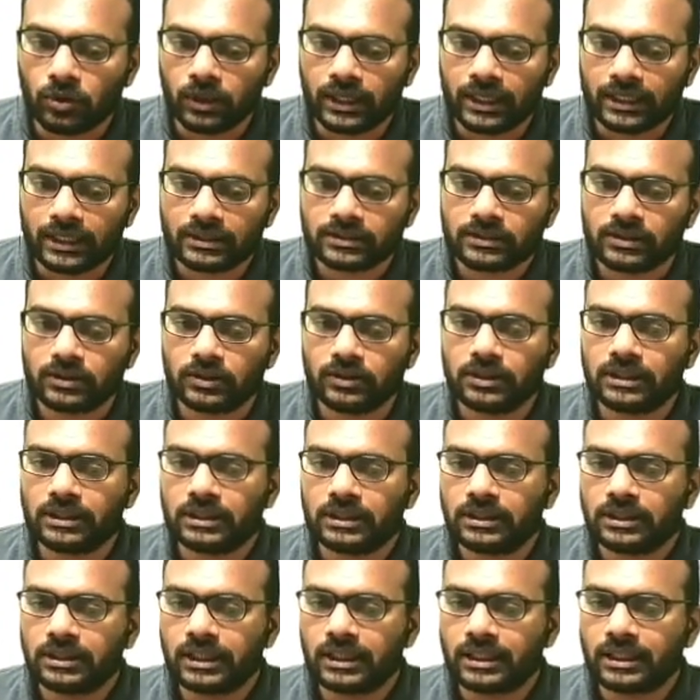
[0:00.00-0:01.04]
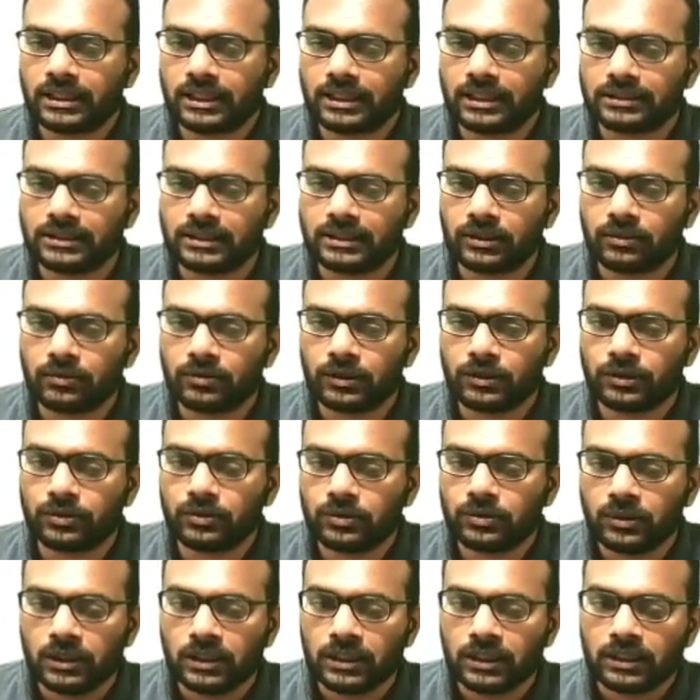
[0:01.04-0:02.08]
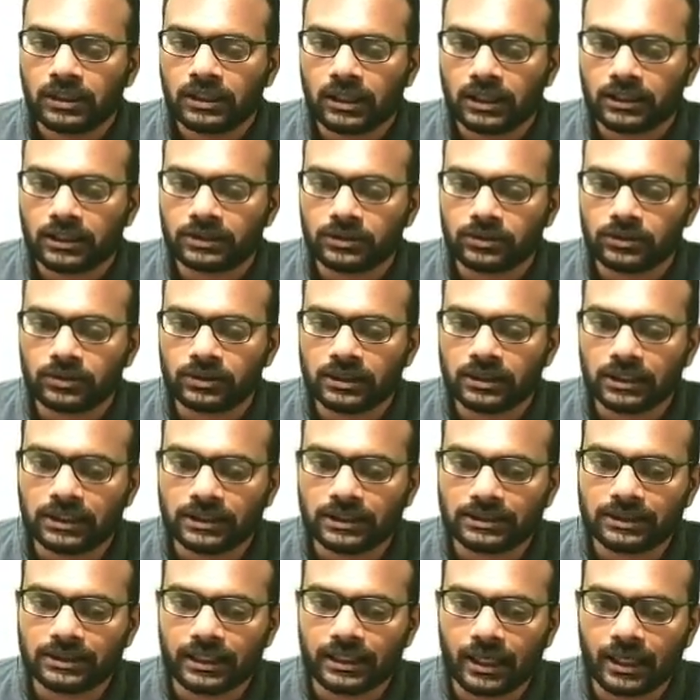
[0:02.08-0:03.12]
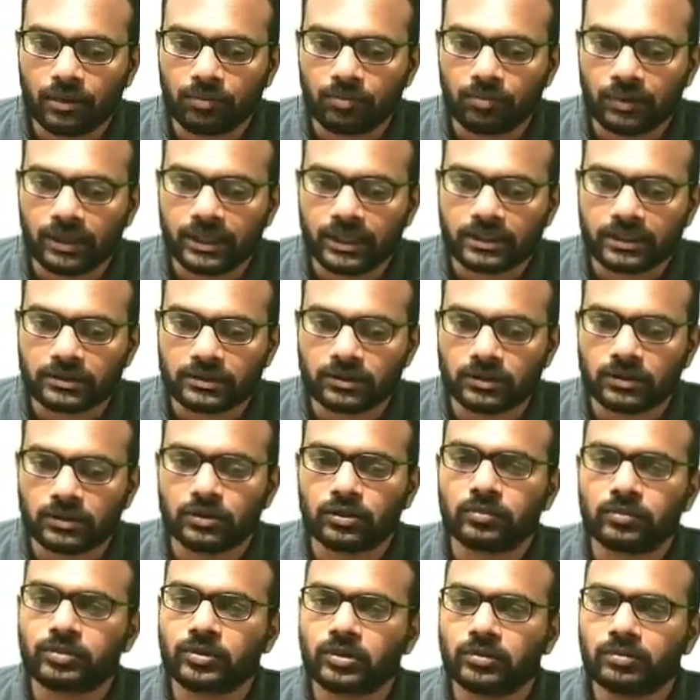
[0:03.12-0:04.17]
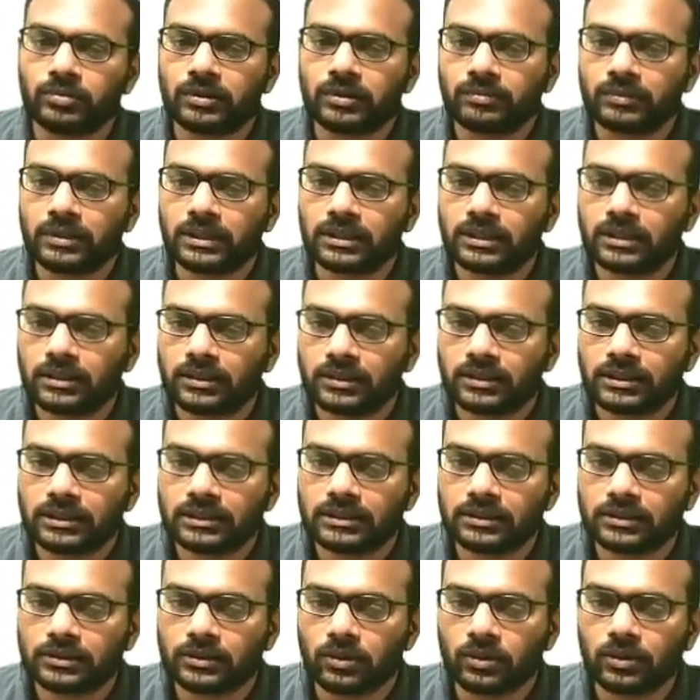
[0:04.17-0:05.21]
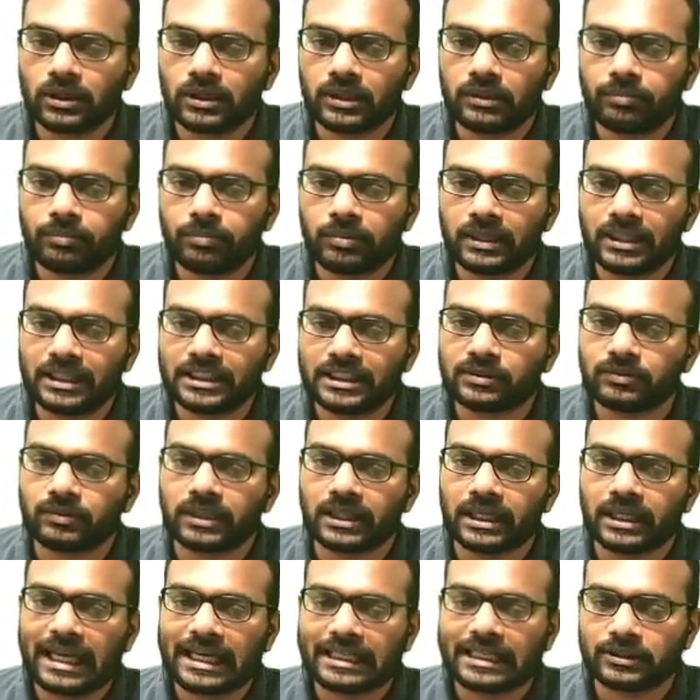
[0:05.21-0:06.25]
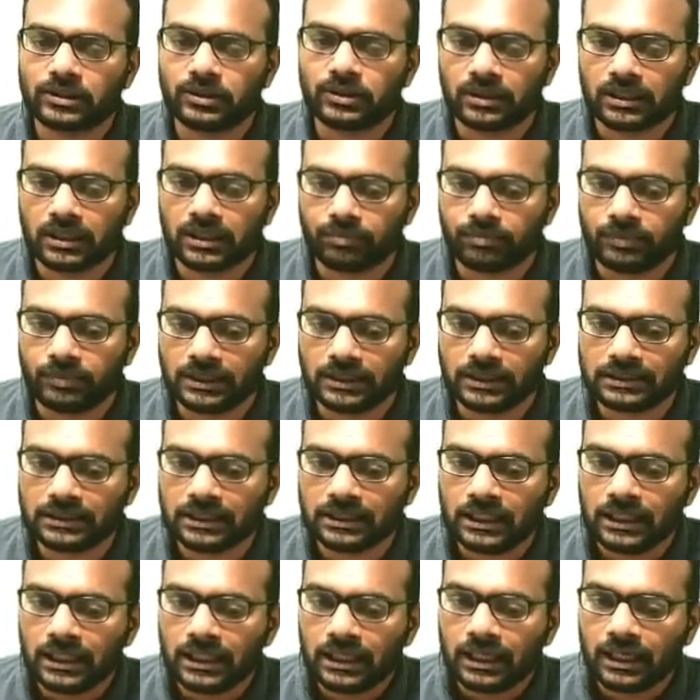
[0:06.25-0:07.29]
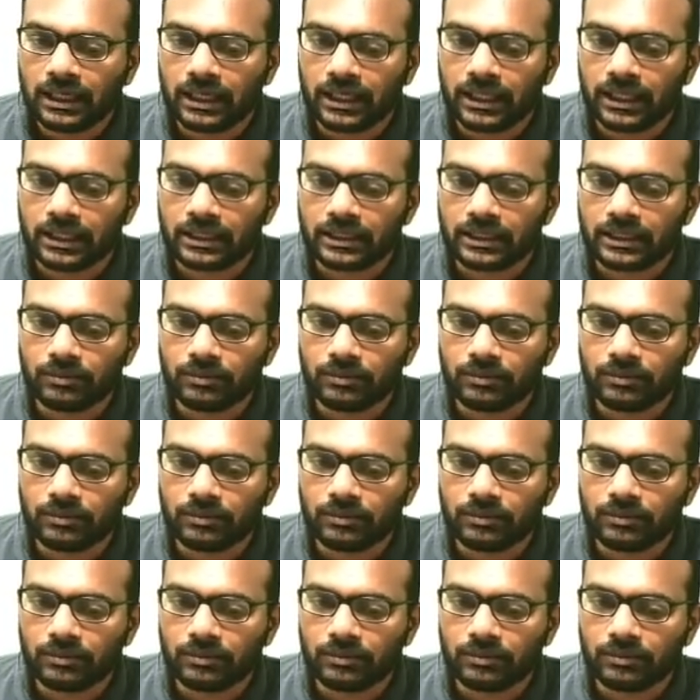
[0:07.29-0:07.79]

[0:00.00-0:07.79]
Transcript: x dot, and that's equal to, as usual, it's mx dot, no problem there. This is the only place where x dot appears, and